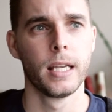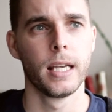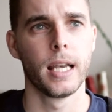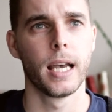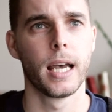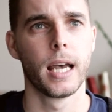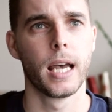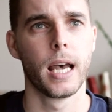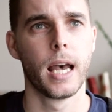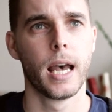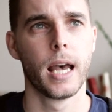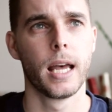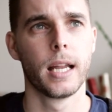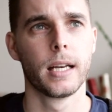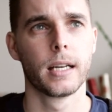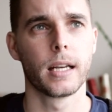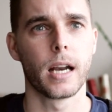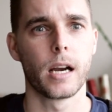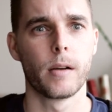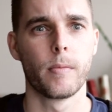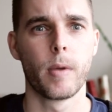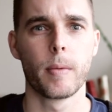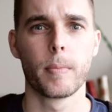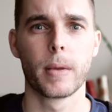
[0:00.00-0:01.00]
And
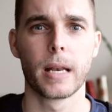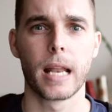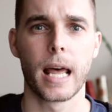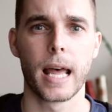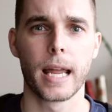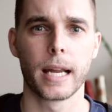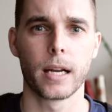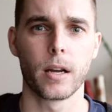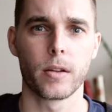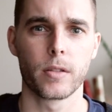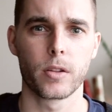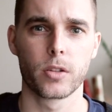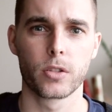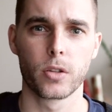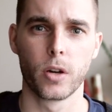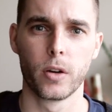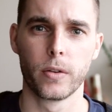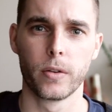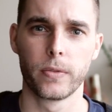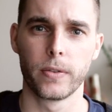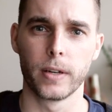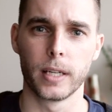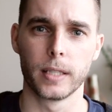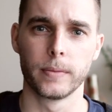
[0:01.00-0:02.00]
I remember lying on the
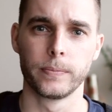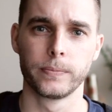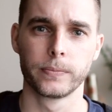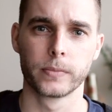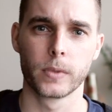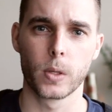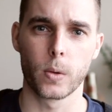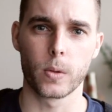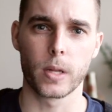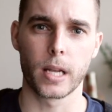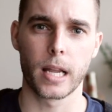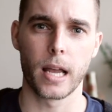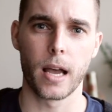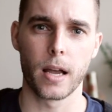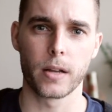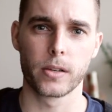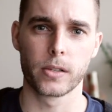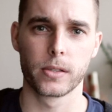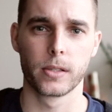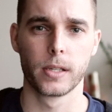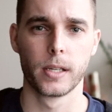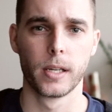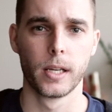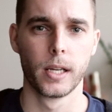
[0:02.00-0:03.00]
sofa or the couch,
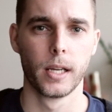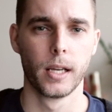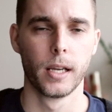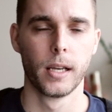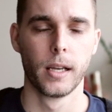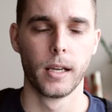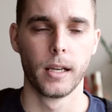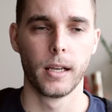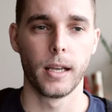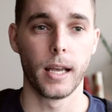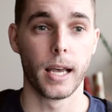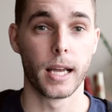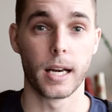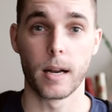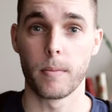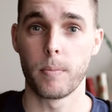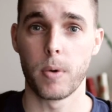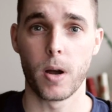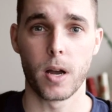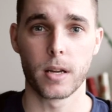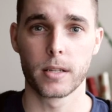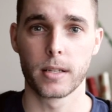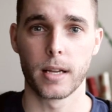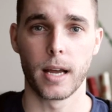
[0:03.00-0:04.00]
and I
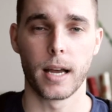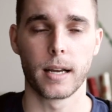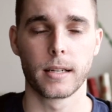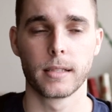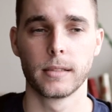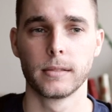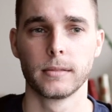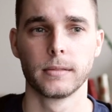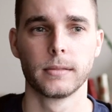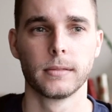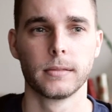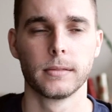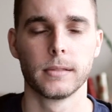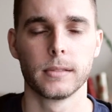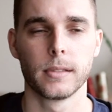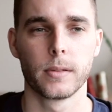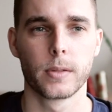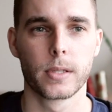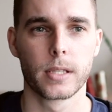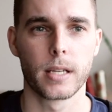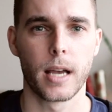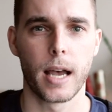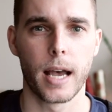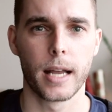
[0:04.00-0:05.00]
passed out. I was
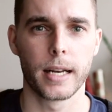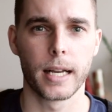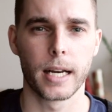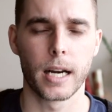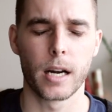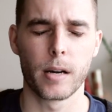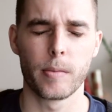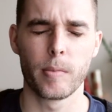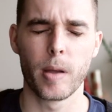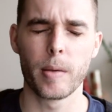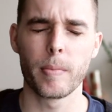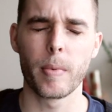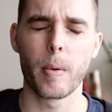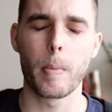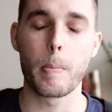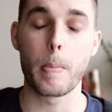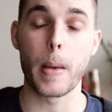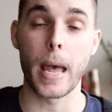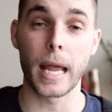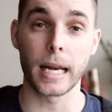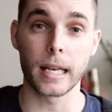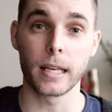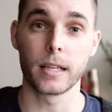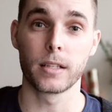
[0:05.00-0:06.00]
tired, and I remember
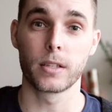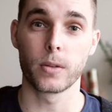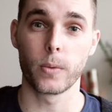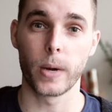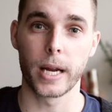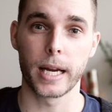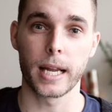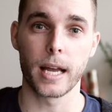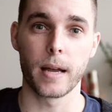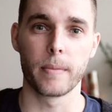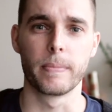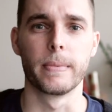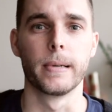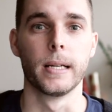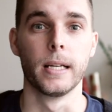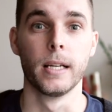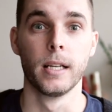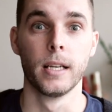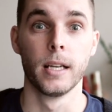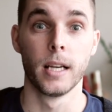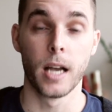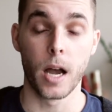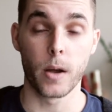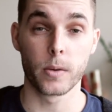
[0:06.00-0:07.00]
battling to wake up.
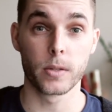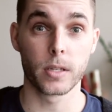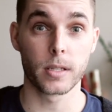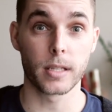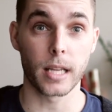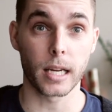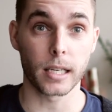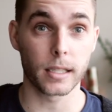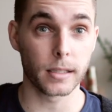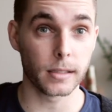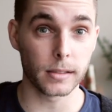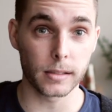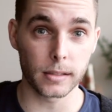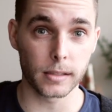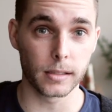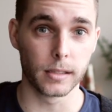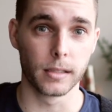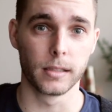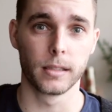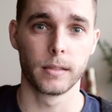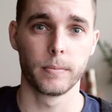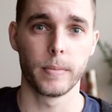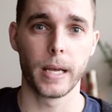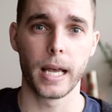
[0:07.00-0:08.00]
I was just like,
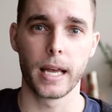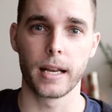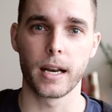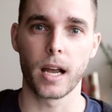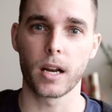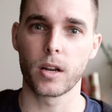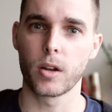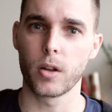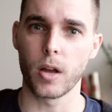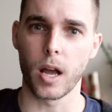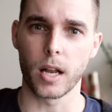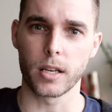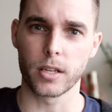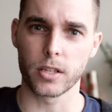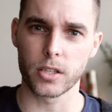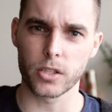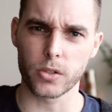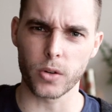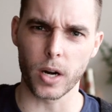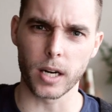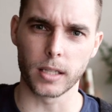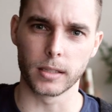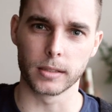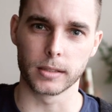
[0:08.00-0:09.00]
oh man, I just
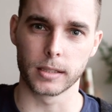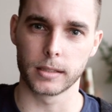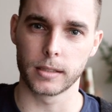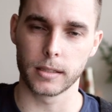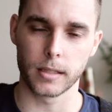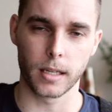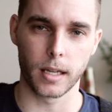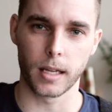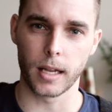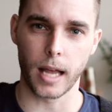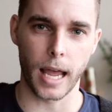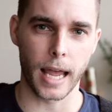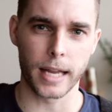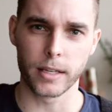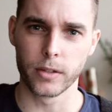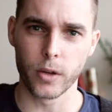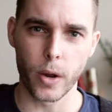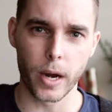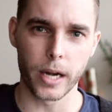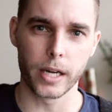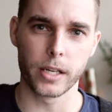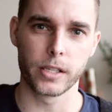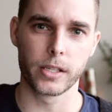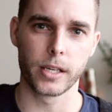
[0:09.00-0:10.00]
struggled. I had no
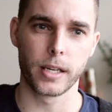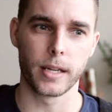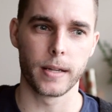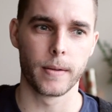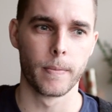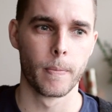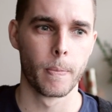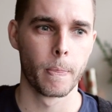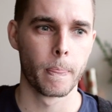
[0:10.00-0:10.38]
energy.